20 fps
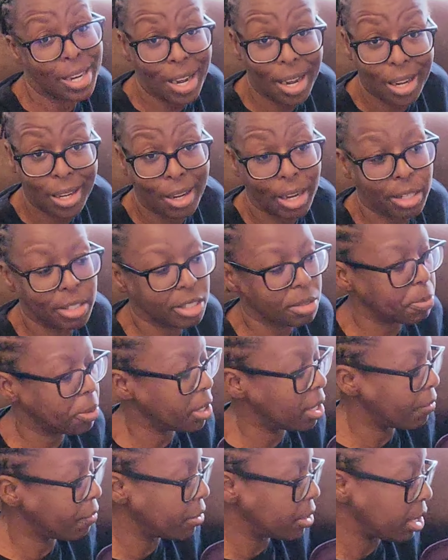not. I just
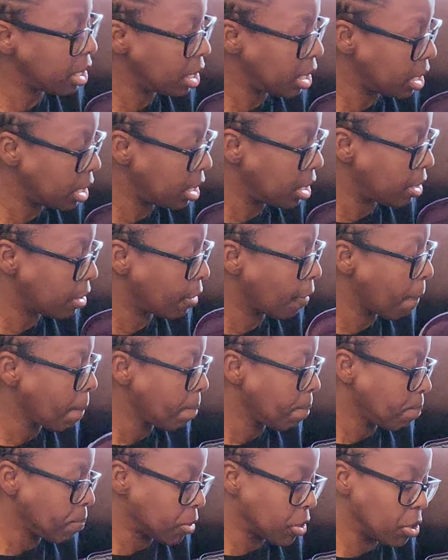put everything in here,
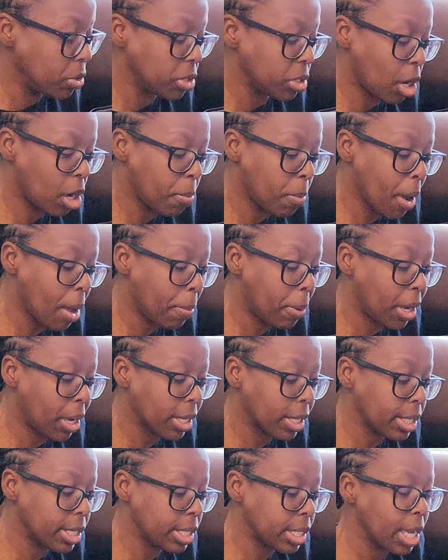used all my
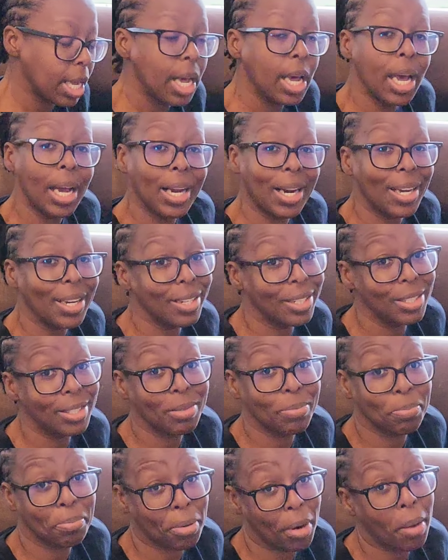pockets, and I could
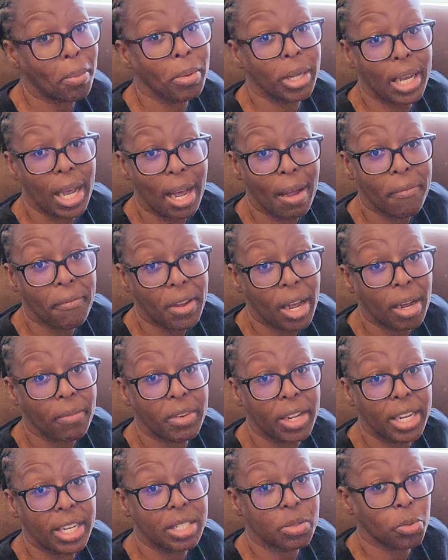have probably got 5
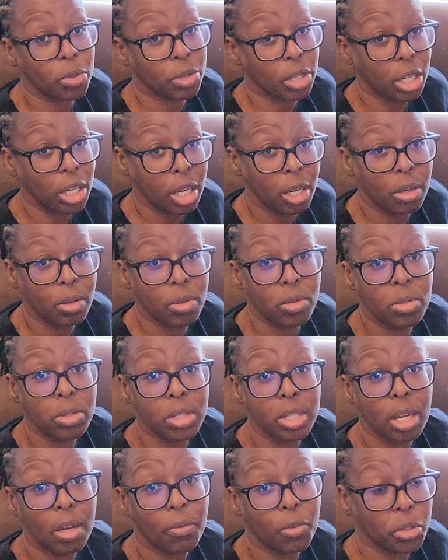days worth of
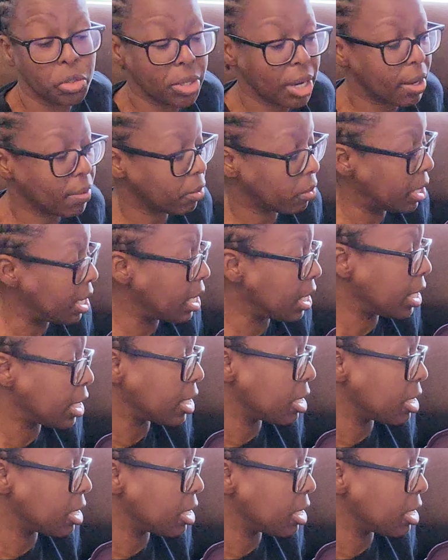clothes or travel in